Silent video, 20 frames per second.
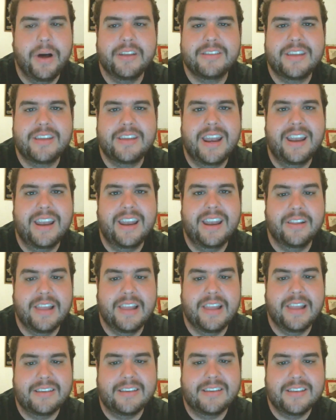said it the
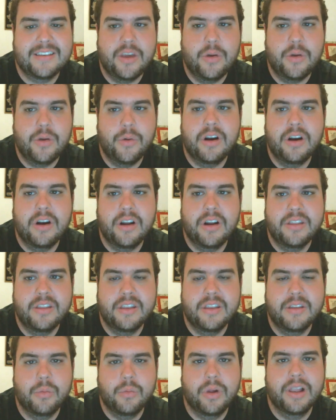last thing you heard
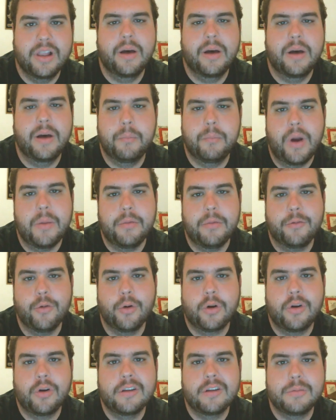on, right
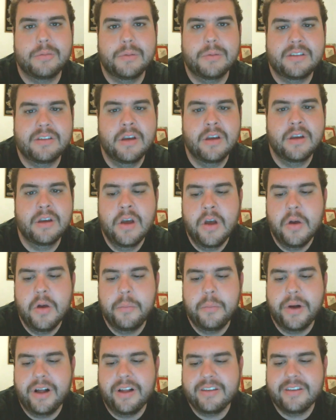before Christmas.
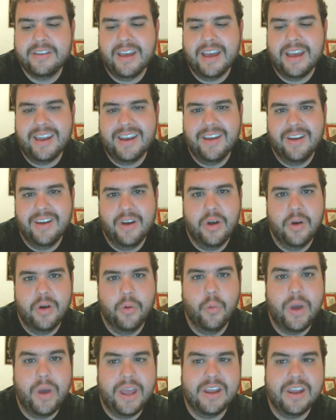Paul said,
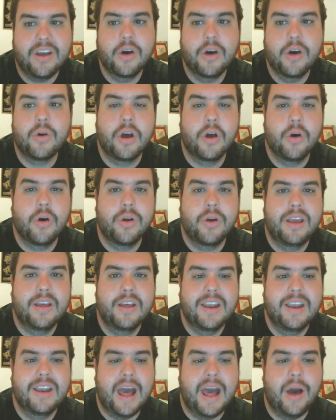way to go, Cody.
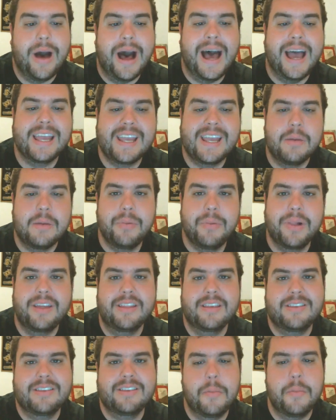Now I can play
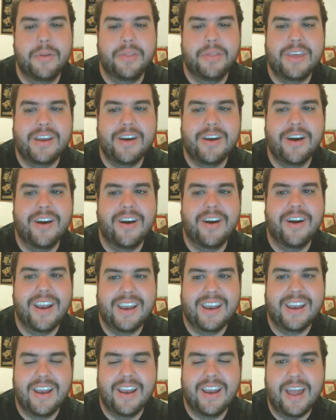the sympathy card
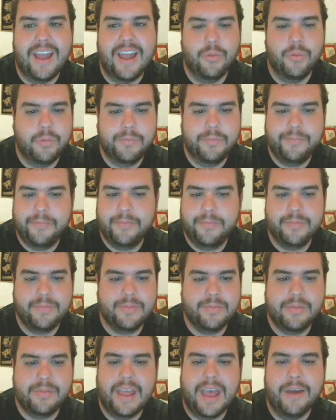and
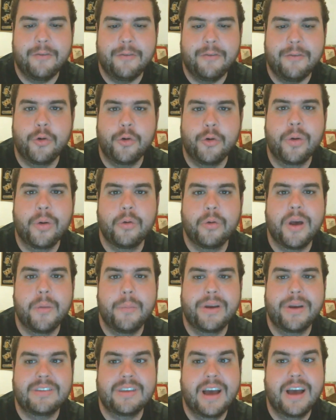everyone will be on
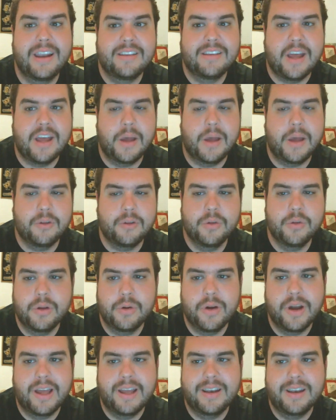my side. And he's absolutely
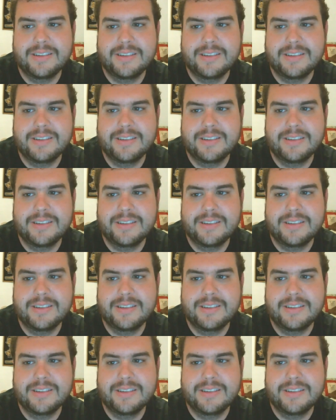right.